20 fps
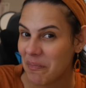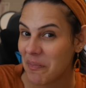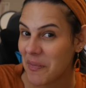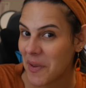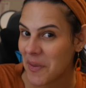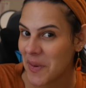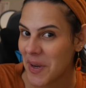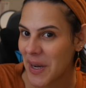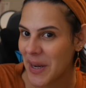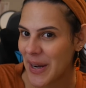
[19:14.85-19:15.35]

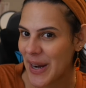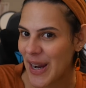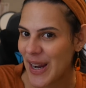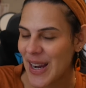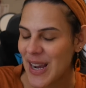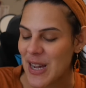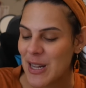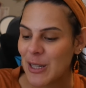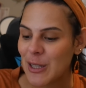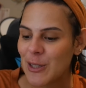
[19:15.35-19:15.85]
Okay?
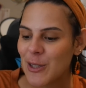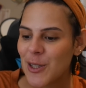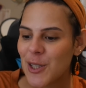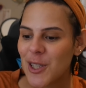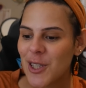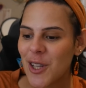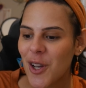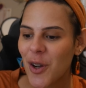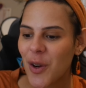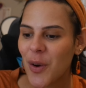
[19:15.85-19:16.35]

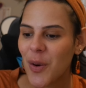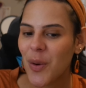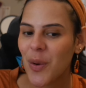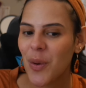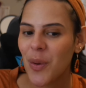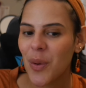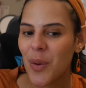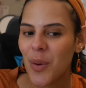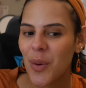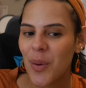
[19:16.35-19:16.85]
So
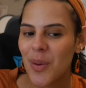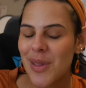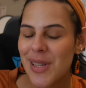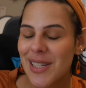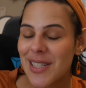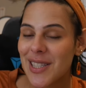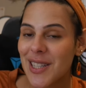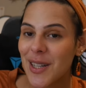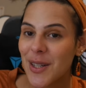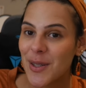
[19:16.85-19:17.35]

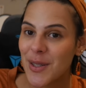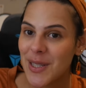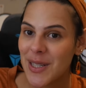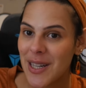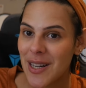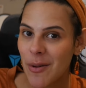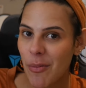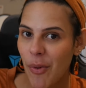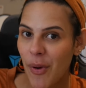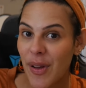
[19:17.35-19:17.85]
let's cozy
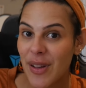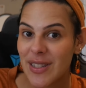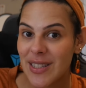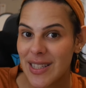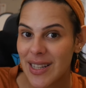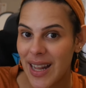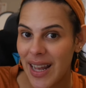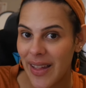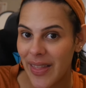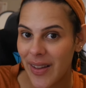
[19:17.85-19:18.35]
up
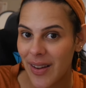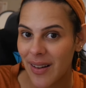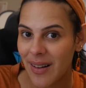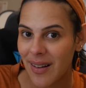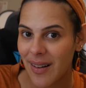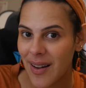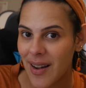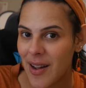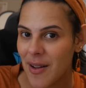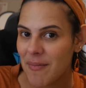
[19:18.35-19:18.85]
together,
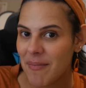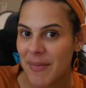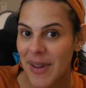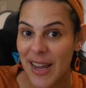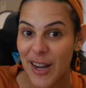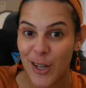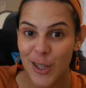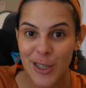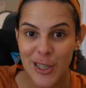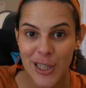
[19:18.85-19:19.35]

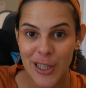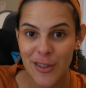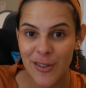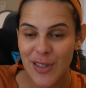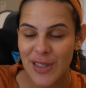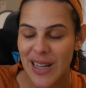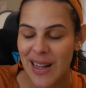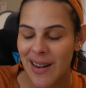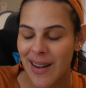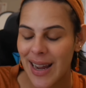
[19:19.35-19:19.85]
make
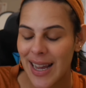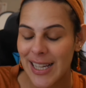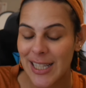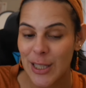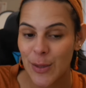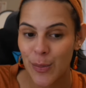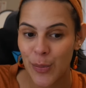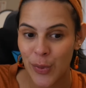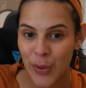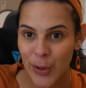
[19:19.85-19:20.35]
ourselves a
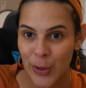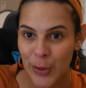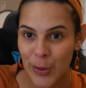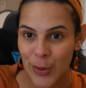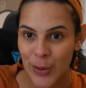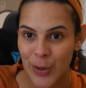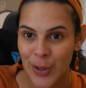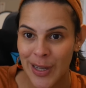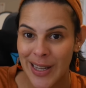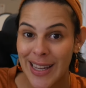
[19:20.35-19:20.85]
nice brew,
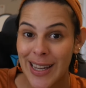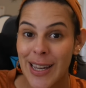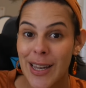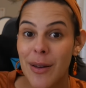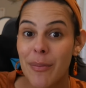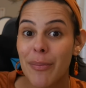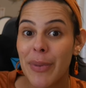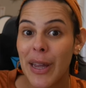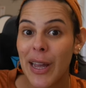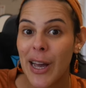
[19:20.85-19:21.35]

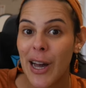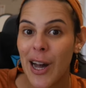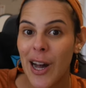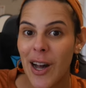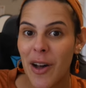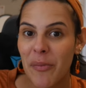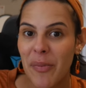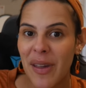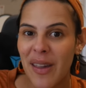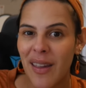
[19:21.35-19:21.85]
pick a
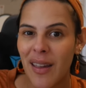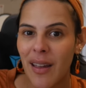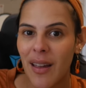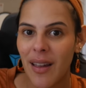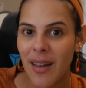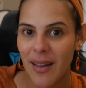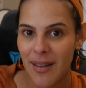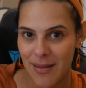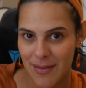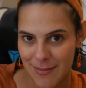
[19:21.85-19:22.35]
hobby,
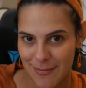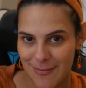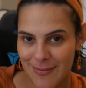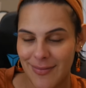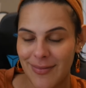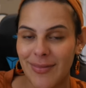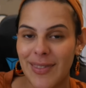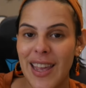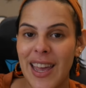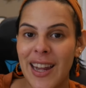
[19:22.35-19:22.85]

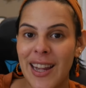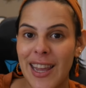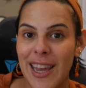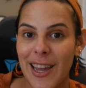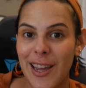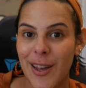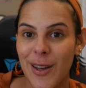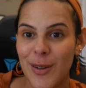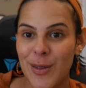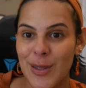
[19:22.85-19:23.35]
and
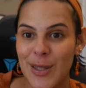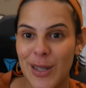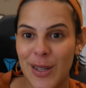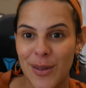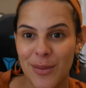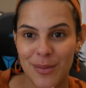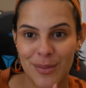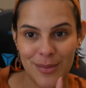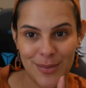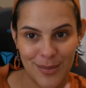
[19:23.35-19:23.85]
get
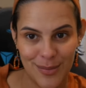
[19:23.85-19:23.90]
cozy.